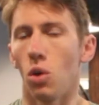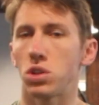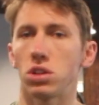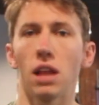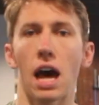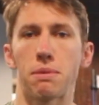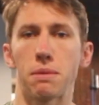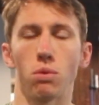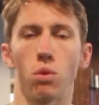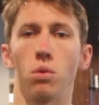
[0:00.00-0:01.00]
which a lot of
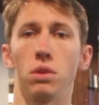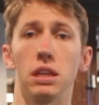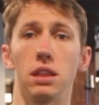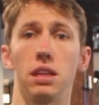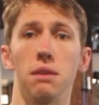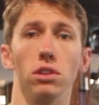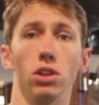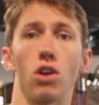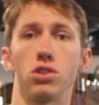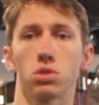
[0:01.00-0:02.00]
people won't need the
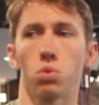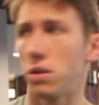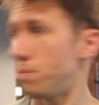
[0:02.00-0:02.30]
largest one.